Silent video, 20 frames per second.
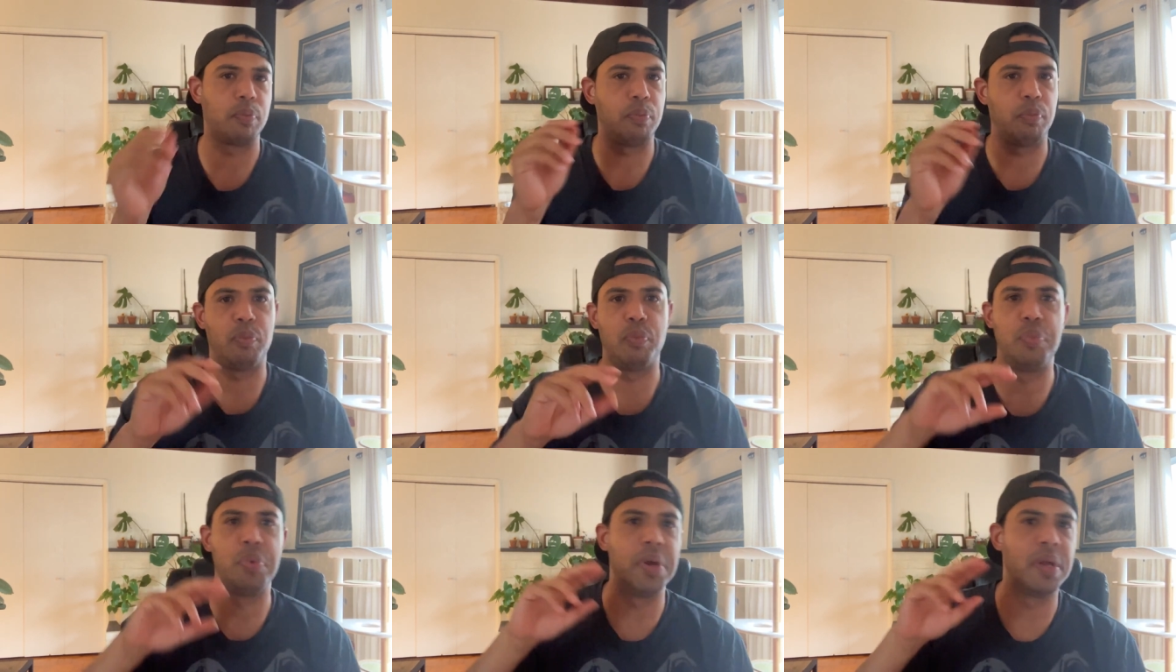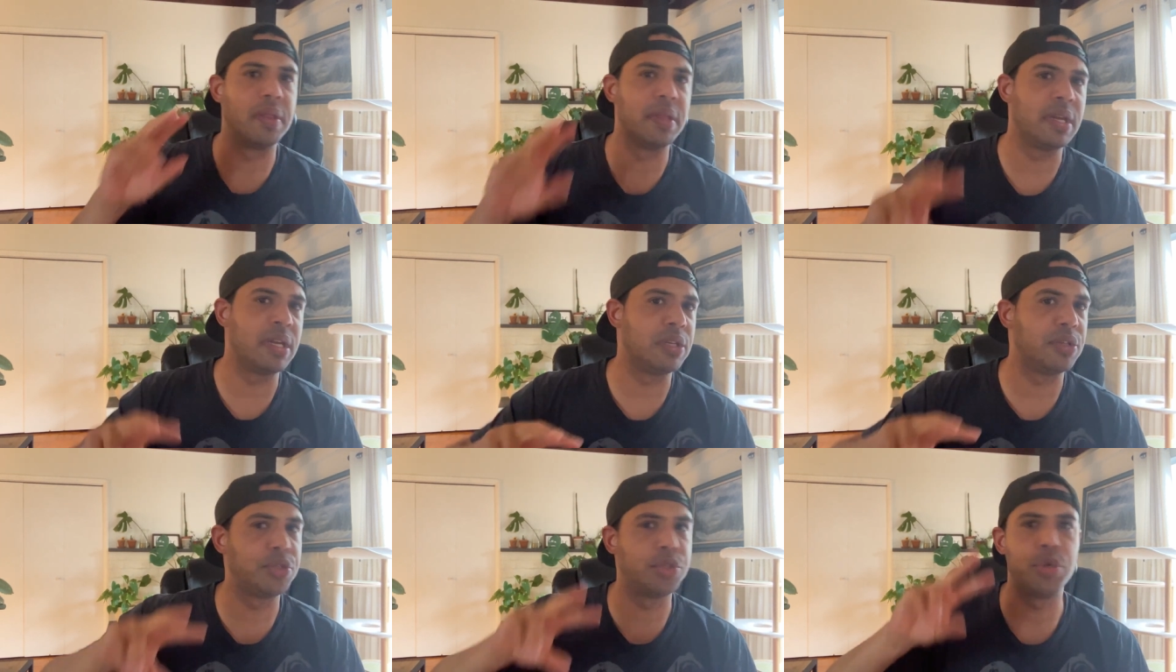
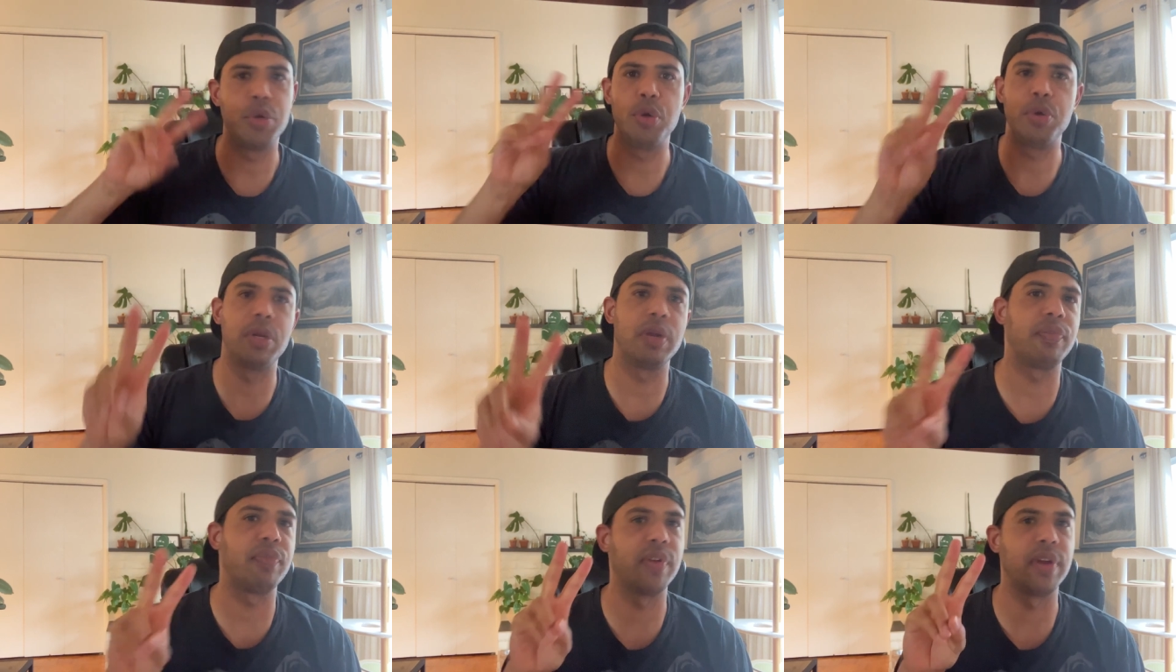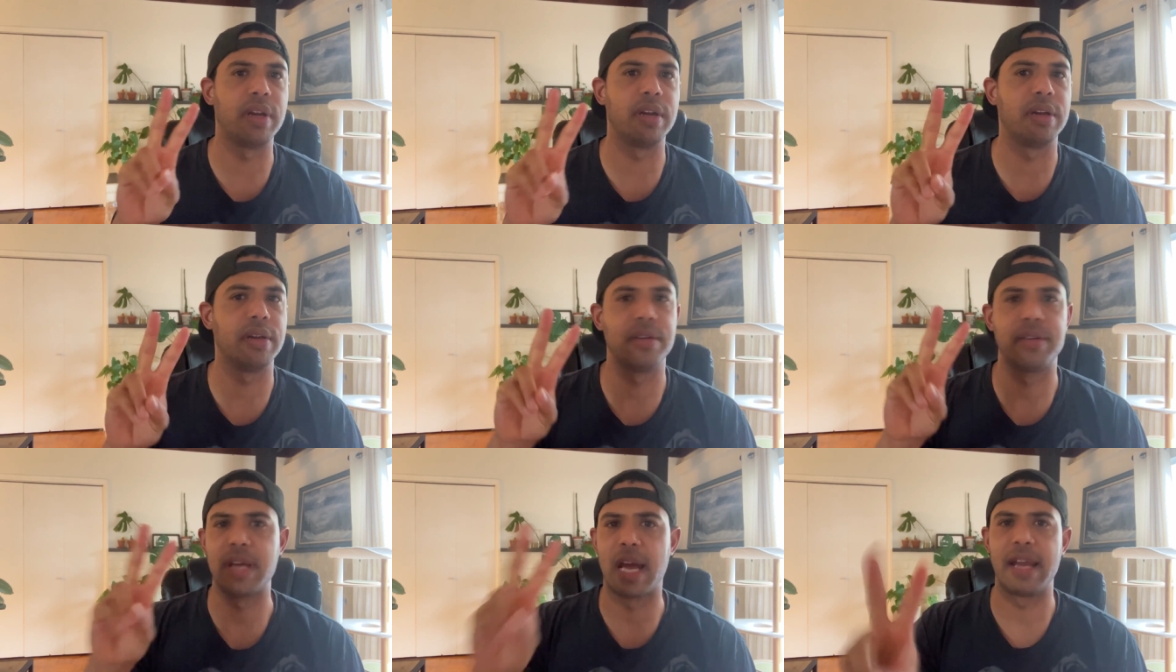really two
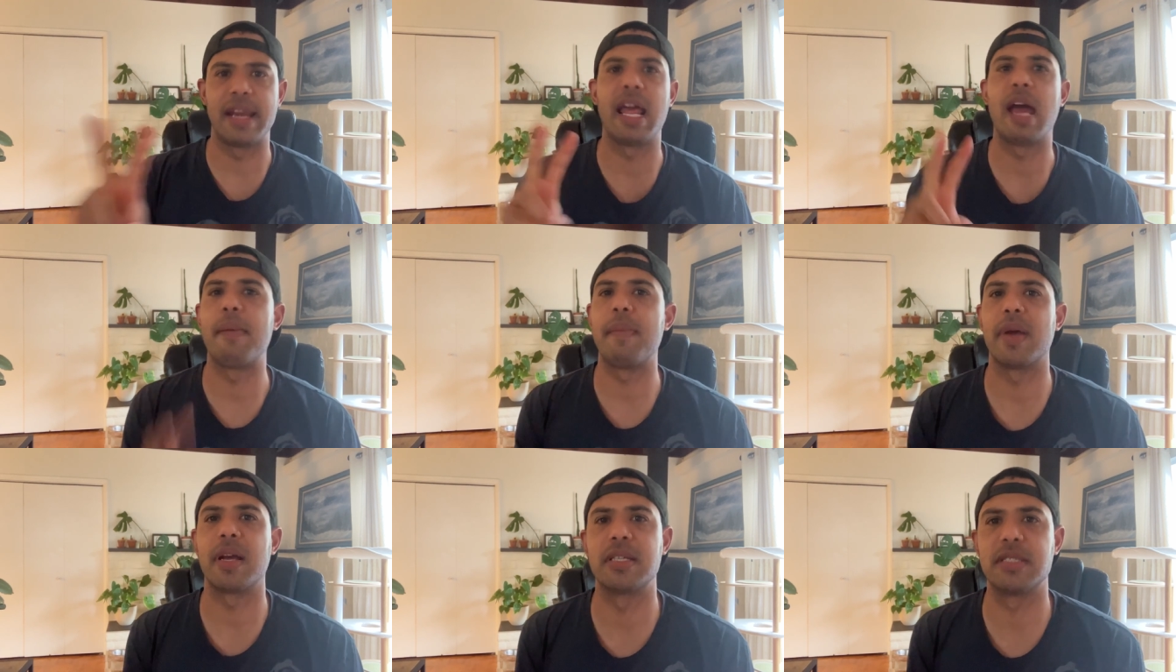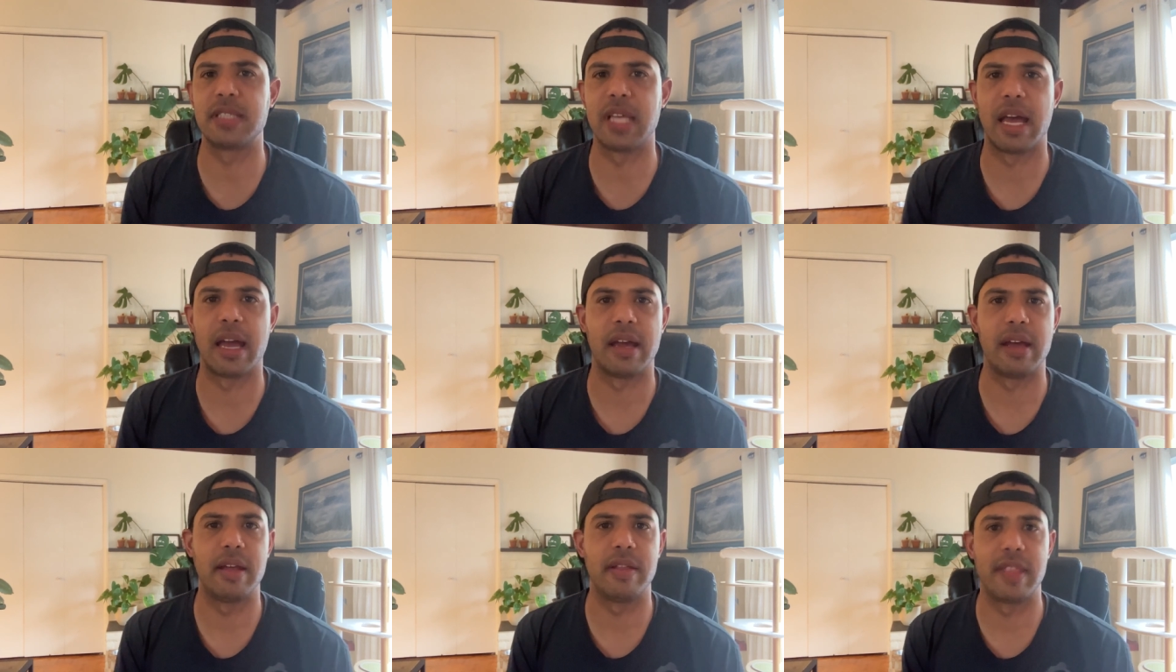different dynamics
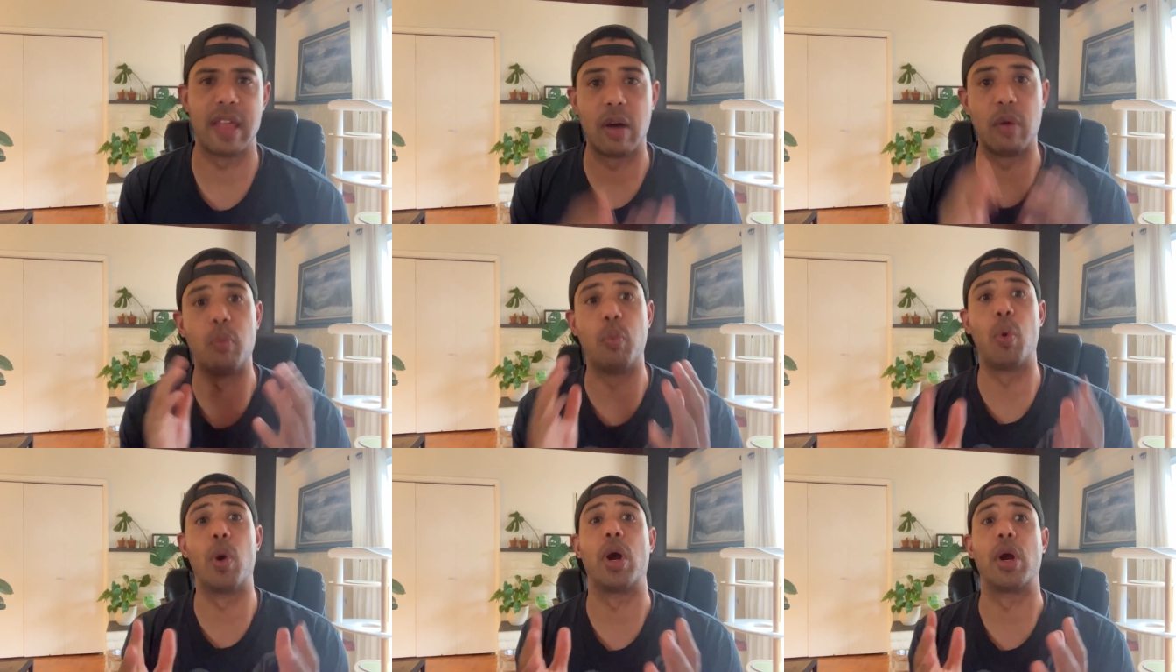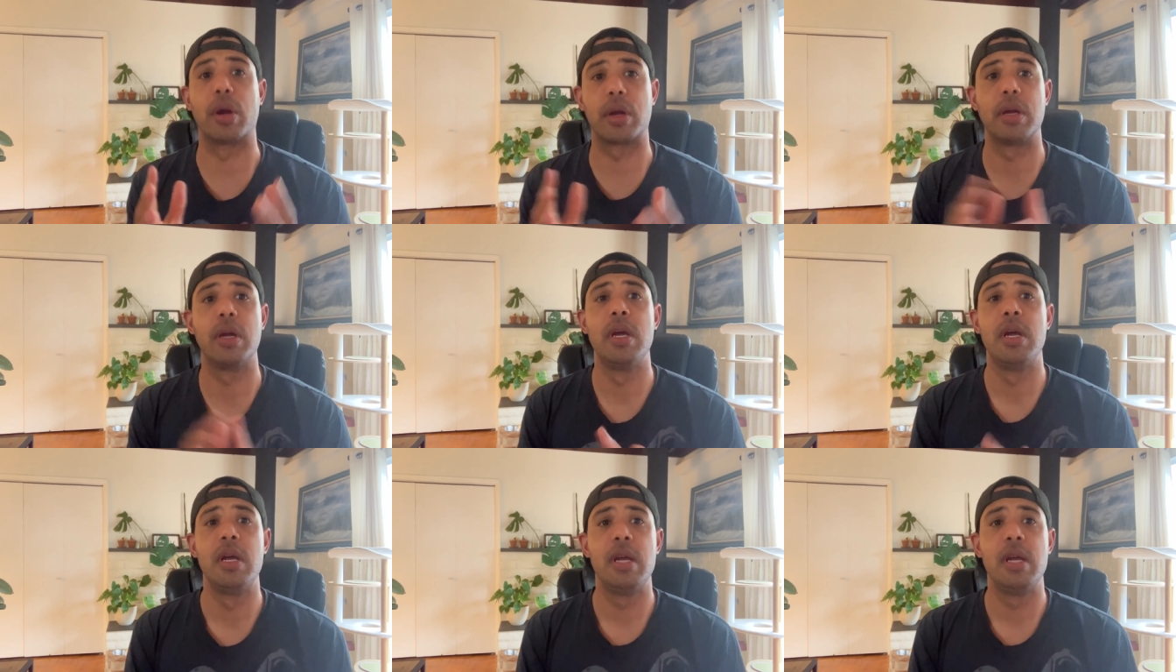that, that work